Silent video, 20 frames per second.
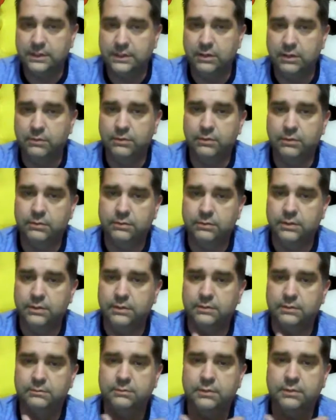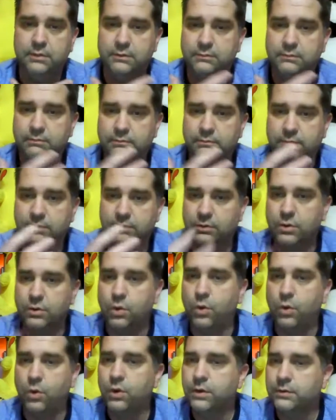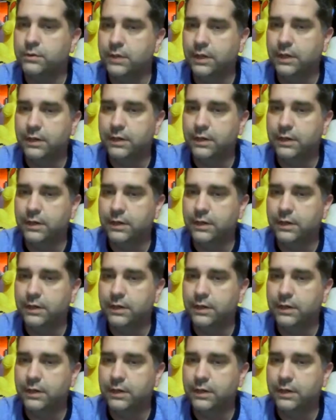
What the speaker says: you know, the core